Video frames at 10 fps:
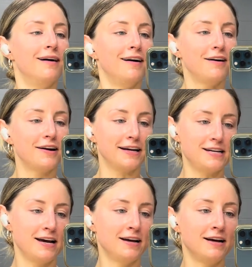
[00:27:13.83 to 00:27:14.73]
All
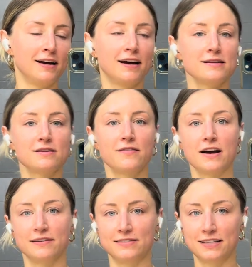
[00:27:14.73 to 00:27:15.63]
right, I
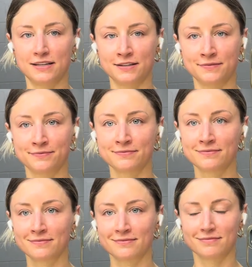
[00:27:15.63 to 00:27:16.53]
survived,
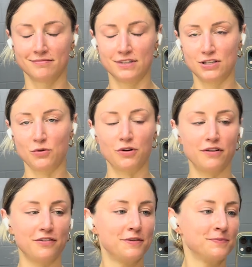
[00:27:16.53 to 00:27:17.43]
sort of.